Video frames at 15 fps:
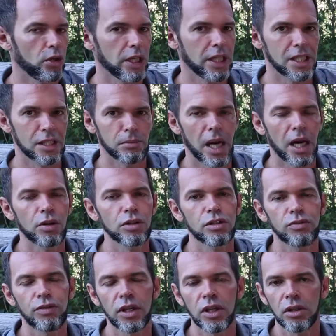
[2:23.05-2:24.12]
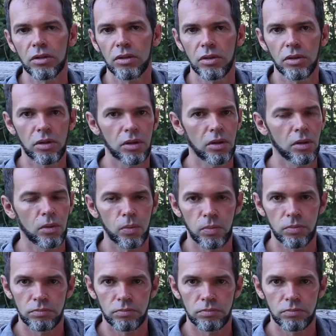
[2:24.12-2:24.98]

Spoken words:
on his mouse feel or